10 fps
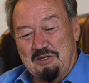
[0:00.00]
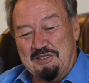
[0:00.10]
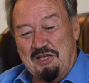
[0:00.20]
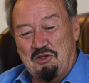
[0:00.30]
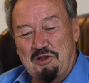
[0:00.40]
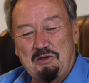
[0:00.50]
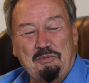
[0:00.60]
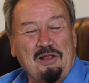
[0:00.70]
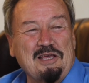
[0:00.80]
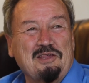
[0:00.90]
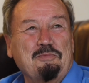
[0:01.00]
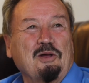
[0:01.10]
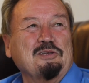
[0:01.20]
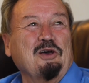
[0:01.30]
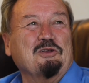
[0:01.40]
your teacher, and you probably she
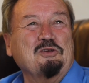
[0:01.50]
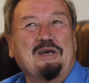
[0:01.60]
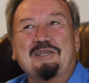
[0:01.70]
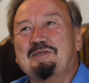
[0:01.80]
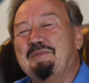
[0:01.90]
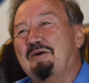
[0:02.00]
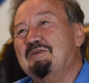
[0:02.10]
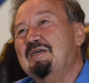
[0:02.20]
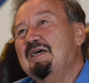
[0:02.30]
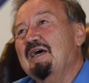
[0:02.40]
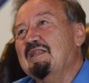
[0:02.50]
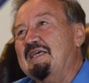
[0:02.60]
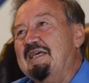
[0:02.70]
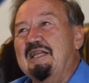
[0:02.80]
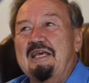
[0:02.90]
probably talked to you guys about the
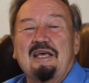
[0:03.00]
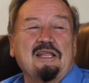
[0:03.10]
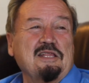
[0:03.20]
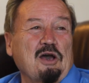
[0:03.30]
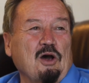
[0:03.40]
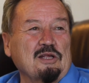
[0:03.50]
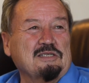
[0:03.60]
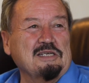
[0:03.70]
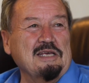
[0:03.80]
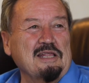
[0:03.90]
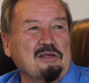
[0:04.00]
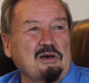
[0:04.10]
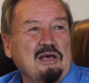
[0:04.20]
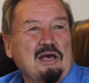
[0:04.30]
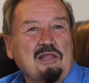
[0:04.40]
Iliad and the Odyssey and the,
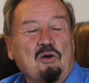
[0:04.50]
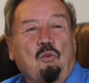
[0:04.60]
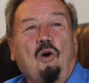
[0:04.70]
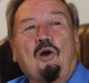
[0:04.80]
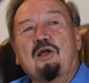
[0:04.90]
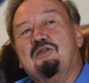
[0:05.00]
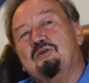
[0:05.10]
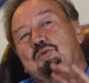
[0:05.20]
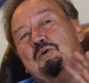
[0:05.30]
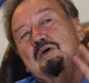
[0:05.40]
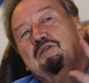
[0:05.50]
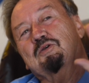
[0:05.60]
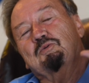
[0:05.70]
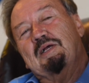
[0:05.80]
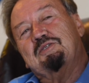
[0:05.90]
the war to,
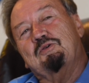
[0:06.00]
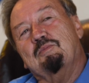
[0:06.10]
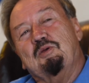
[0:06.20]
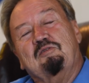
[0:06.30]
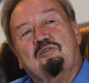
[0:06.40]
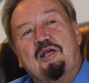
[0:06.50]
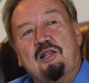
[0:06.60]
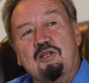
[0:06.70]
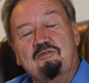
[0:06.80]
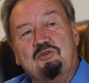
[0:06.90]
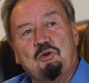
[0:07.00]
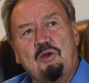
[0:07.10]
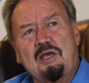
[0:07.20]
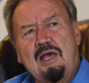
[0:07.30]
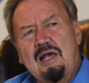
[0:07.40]
to rescue the beautiful Helen of
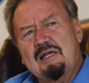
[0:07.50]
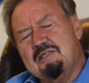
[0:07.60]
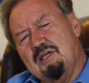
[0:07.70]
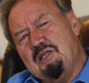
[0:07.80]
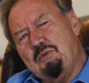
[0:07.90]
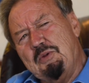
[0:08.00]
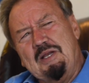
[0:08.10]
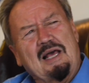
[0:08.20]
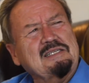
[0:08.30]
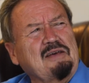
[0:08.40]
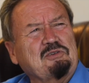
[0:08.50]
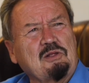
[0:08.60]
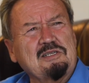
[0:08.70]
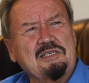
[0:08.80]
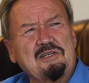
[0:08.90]
Troy. Suddenly we realized after all
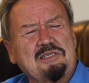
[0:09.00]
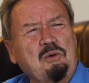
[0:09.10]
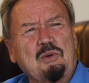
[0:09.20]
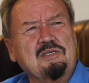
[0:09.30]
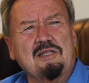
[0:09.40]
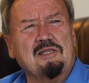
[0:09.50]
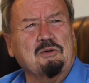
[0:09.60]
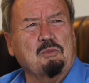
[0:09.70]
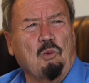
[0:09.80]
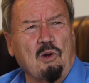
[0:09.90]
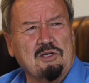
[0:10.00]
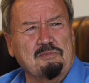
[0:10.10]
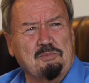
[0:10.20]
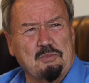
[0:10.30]
these years it wasn't the war to